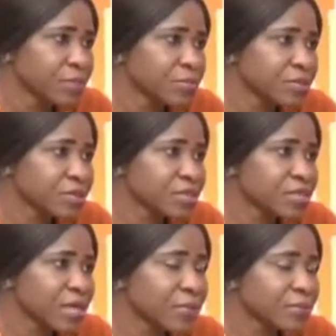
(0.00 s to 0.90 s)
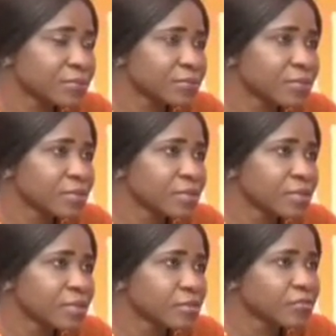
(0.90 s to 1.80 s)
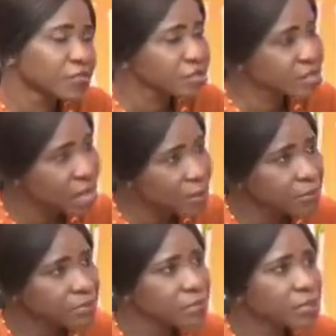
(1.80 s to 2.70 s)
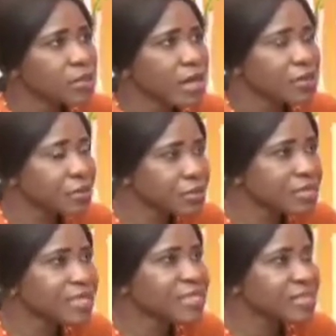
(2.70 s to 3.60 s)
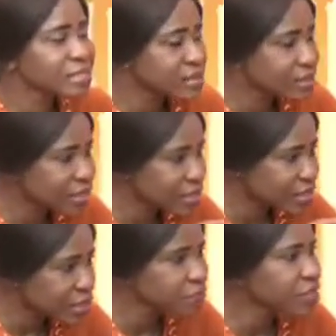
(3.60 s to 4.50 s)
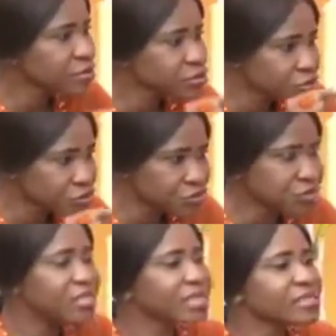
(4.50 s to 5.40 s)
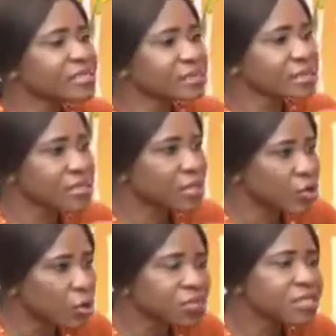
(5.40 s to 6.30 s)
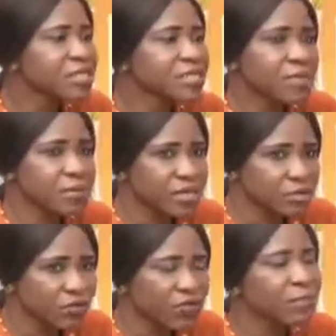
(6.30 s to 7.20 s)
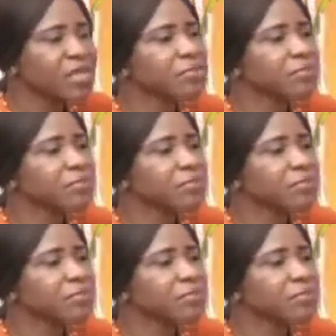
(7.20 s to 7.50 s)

because for some, I know that something triggers the community members or family